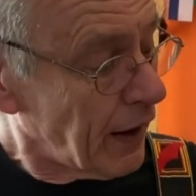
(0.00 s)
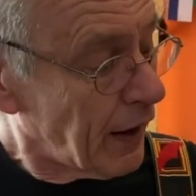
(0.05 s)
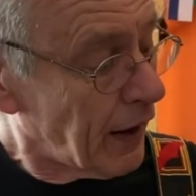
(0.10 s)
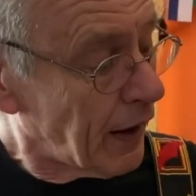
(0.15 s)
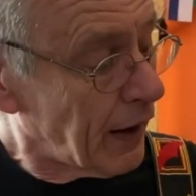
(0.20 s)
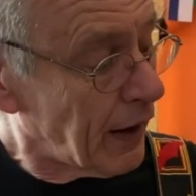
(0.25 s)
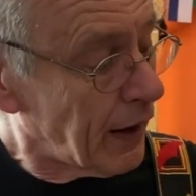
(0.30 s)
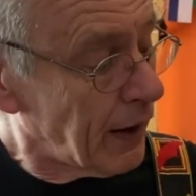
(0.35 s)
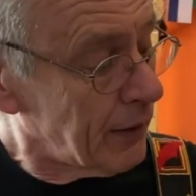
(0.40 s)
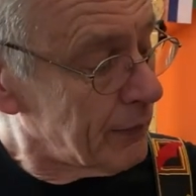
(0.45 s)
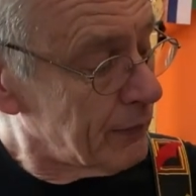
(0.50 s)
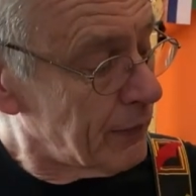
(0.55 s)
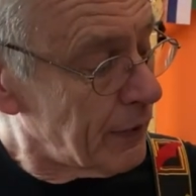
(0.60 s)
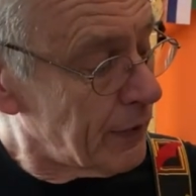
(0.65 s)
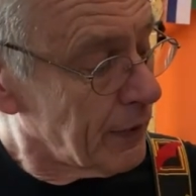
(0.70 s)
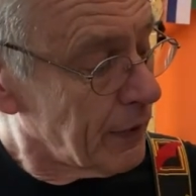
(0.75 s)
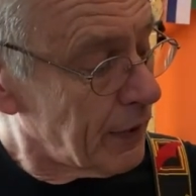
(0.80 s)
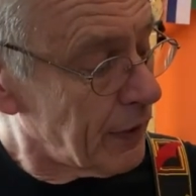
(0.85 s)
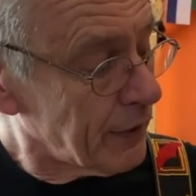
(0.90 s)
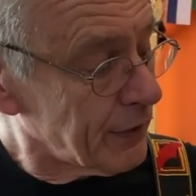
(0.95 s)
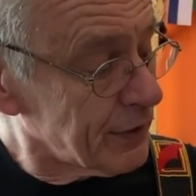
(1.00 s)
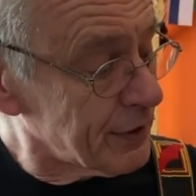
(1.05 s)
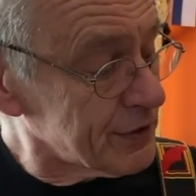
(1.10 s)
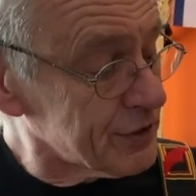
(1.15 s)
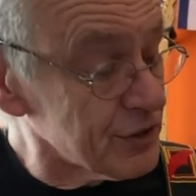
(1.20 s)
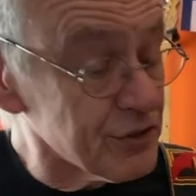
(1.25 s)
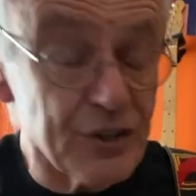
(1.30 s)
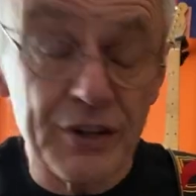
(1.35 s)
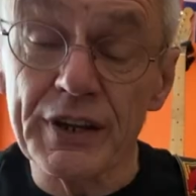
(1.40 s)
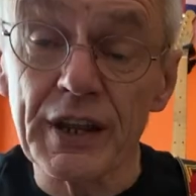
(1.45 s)
Um,
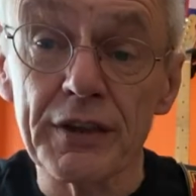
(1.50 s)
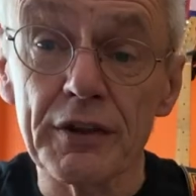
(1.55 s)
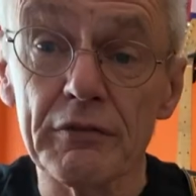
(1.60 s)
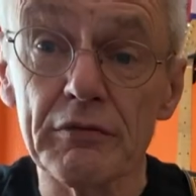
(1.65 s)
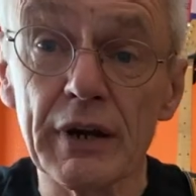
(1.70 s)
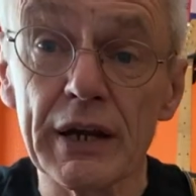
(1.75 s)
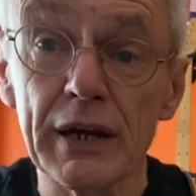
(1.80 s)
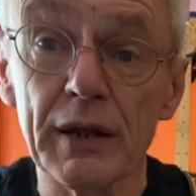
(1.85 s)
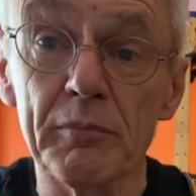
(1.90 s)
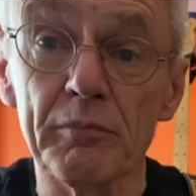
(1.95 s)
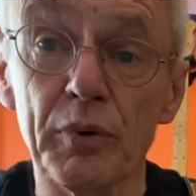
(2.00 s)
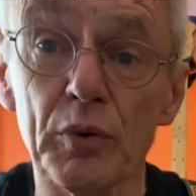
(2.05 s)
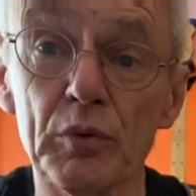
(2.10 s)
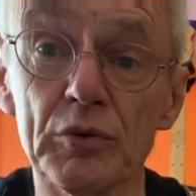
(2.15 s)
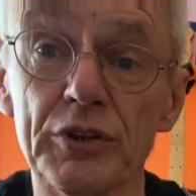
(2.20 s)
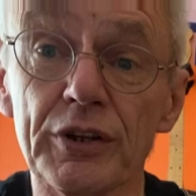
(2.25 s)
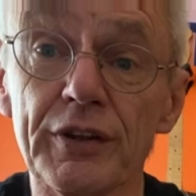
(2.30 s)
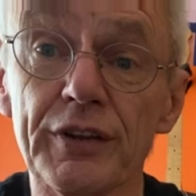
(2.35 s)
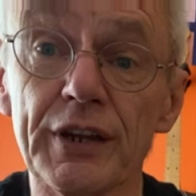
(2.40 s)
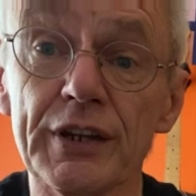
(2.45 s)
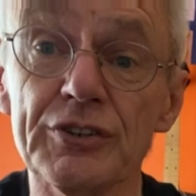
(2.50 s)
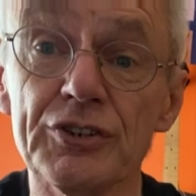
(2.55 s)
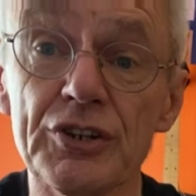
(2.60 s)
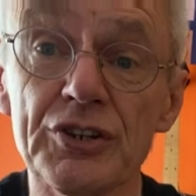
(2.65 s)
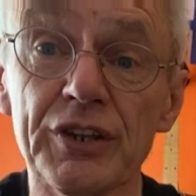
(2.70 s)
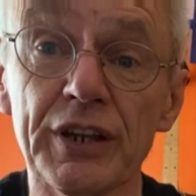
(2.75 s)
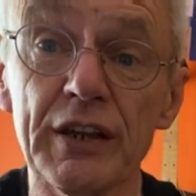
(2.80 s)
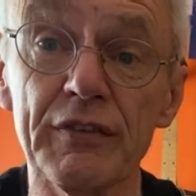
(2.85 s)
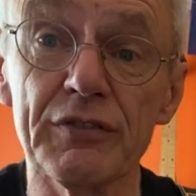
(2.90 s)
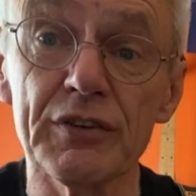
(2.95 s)
this is another really important thing,
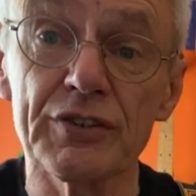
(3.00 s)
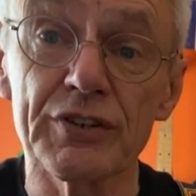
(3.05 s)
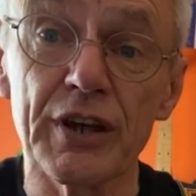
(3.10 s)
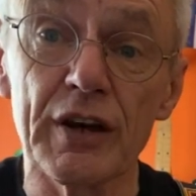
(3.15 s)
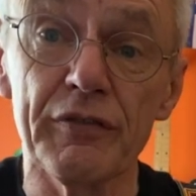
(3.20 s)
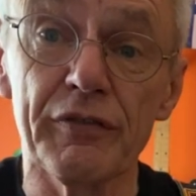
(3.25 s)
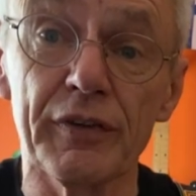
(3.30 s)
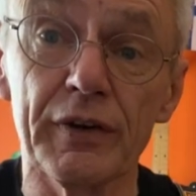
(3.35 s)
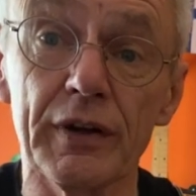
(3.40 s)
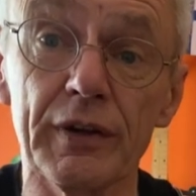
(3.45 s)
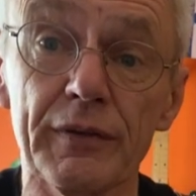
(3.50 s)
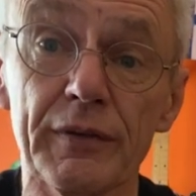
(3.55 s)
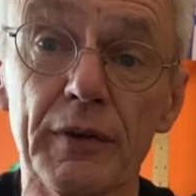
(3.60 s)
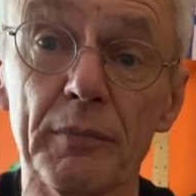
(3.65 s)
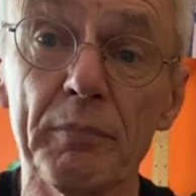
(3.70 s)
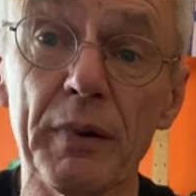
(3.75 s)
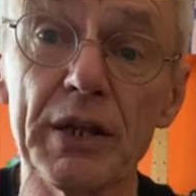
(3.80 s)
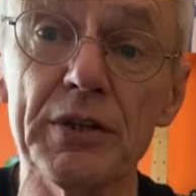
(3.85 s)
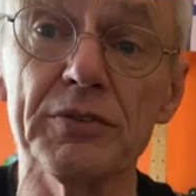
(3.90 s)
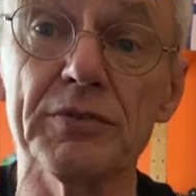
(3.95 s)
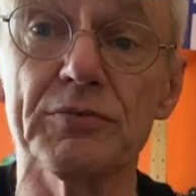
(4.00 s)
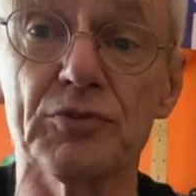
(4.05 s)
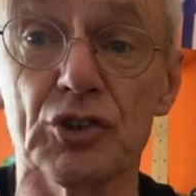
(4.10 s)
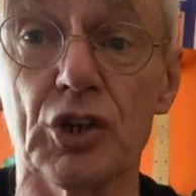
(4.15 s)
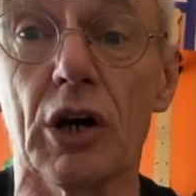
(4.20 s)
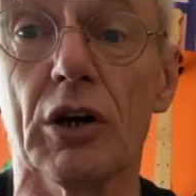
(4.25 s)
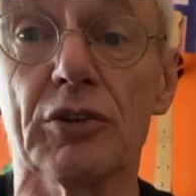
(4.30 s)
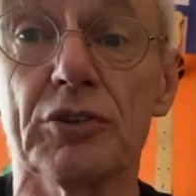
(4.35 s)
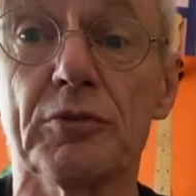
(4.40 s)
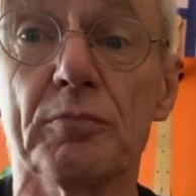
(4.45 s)
just to give yourself uh, the best
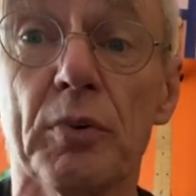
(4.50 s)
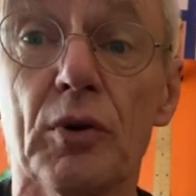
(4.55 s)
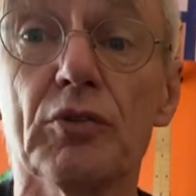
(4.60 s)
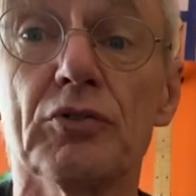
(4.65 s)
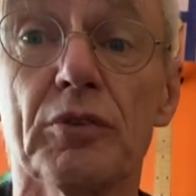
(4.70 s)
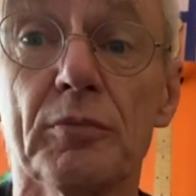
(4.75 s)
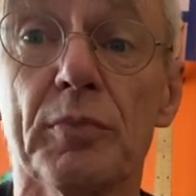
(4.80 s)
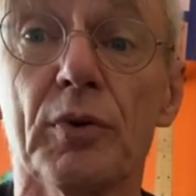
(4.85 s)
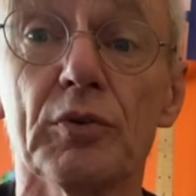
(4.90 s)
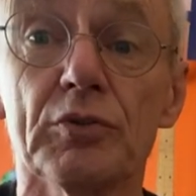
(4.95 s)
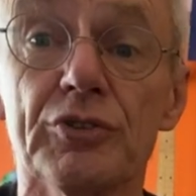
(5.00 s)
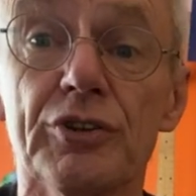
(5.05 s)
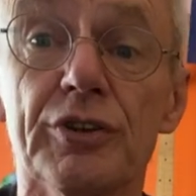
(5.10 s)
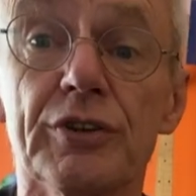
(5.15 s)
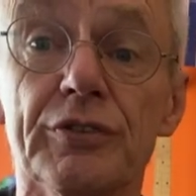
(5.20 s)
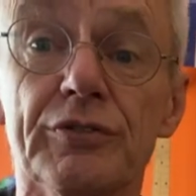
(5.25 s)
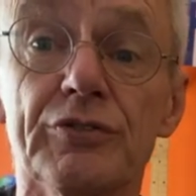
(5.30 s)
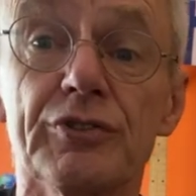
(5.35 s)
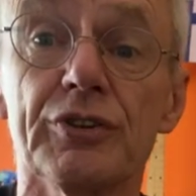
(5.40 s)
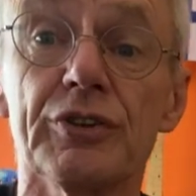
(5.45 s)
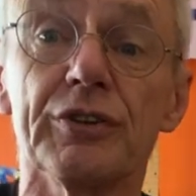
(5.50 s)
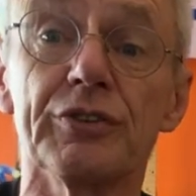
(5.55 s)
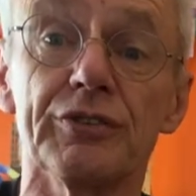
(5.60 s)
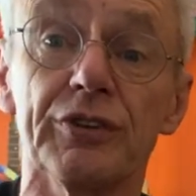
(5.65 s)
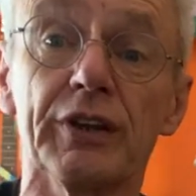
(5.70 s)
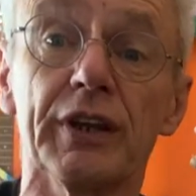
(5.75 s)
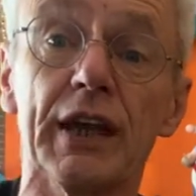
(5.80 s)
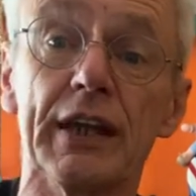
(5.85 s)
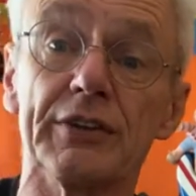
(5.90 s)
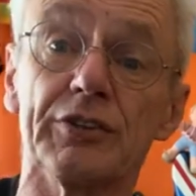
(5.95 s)
chance possible to, to,
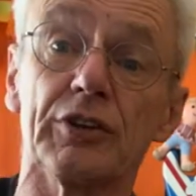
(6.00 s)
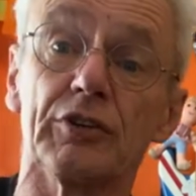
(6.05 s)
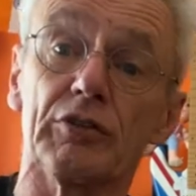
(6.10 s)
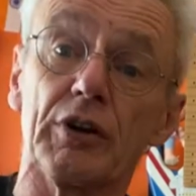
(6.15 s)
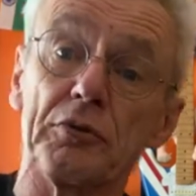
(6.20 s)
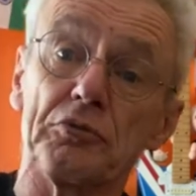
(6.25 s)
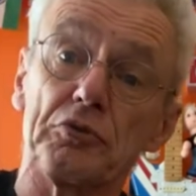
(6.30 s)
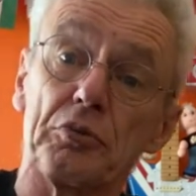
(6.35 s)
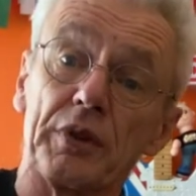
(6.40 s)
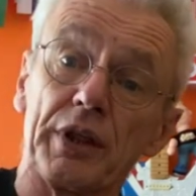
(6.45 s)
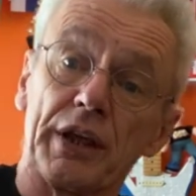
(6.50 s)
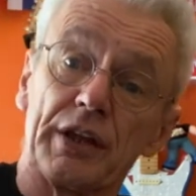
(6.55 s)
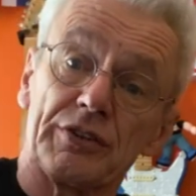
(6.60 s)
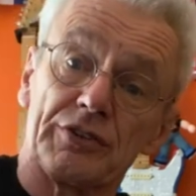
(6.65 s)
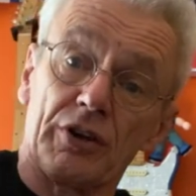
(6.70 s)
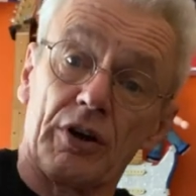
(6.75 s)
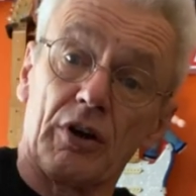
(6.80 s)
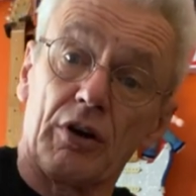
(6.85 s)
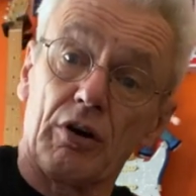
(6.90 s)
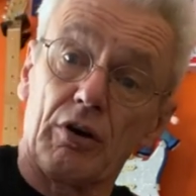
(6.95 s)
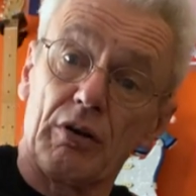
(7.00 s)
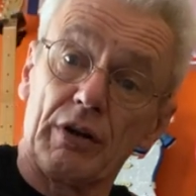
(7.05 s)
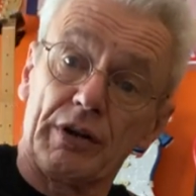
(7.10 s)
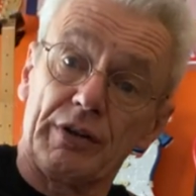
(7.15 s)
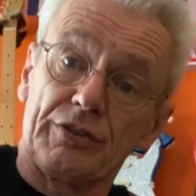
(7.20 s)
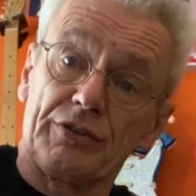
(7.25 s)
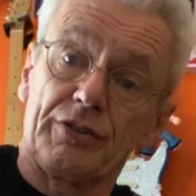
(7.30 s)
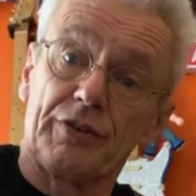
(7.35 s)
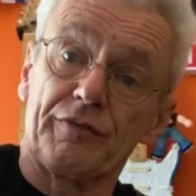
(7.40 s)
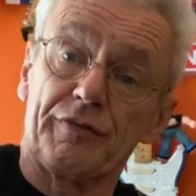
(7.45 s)
to get to grips with the guitar
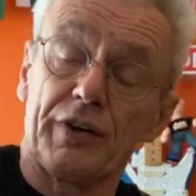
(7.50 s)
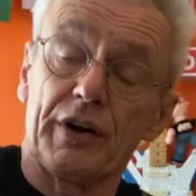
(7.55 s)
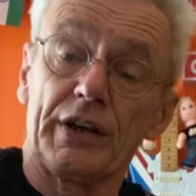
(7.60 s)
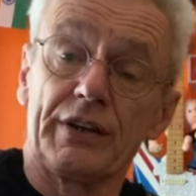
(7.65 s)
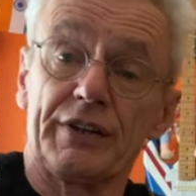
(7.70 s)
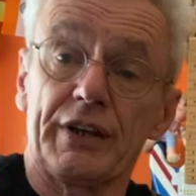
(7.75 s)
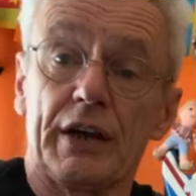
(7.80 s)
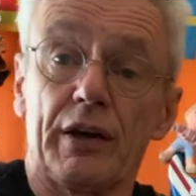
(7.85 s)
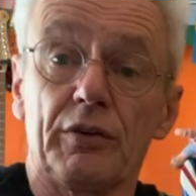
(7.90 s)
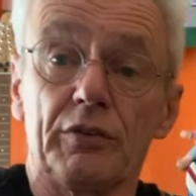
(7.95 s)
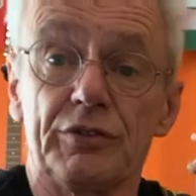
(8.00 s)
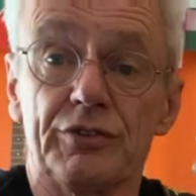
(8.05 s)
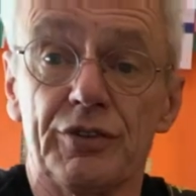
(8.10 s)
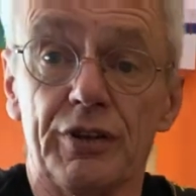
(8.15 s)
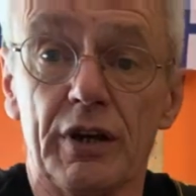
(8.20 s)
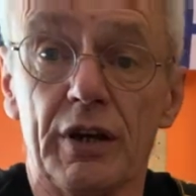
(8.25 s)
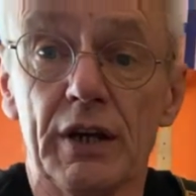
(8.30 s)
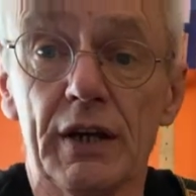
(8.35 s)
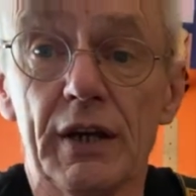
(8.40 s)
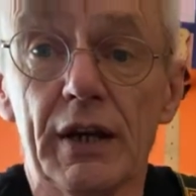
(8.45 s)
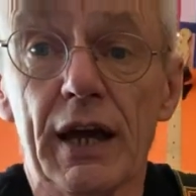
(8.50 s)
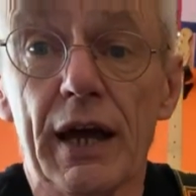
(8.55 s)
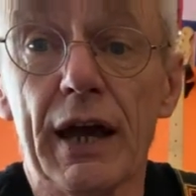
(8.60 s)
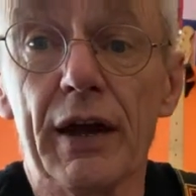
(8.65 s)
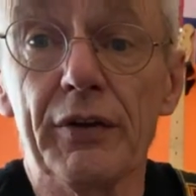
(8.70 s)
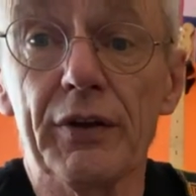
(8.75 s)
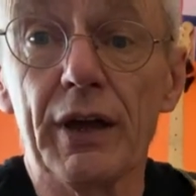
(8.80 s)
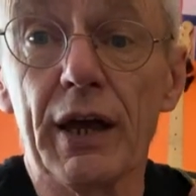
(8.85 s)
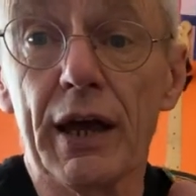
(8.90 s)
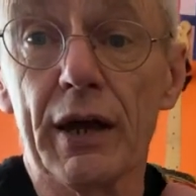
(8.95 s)
and to find out uh,
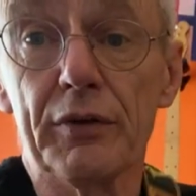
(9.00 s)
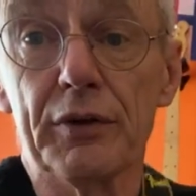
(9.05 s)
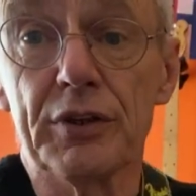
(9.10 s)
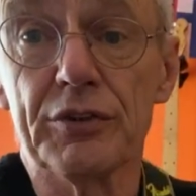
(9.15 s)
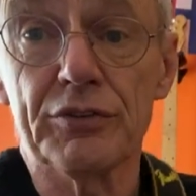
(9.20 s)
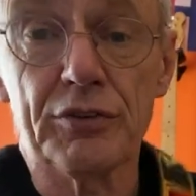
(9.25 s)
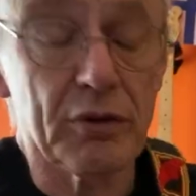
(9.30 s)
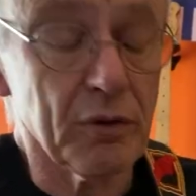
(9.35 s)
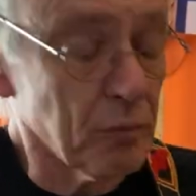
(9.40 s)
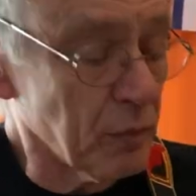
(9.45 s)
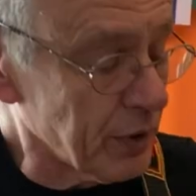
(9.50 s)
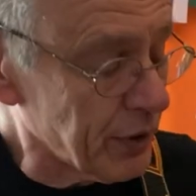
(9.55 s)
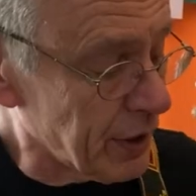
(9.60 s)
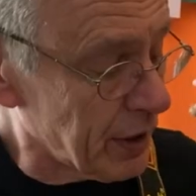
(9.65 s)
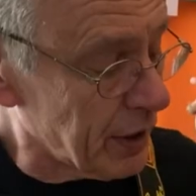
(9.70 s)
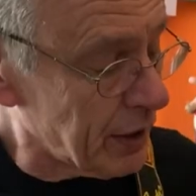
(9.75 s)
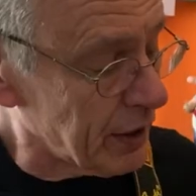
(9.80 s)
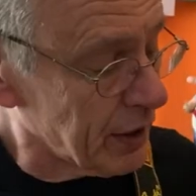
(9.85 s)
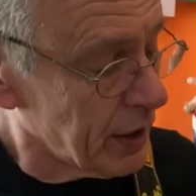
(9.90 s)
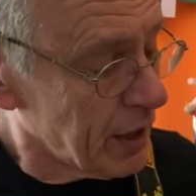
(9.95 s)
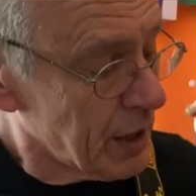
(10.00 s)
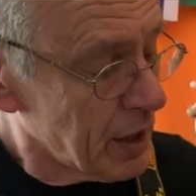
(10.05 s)
how, you, how you're doing with it.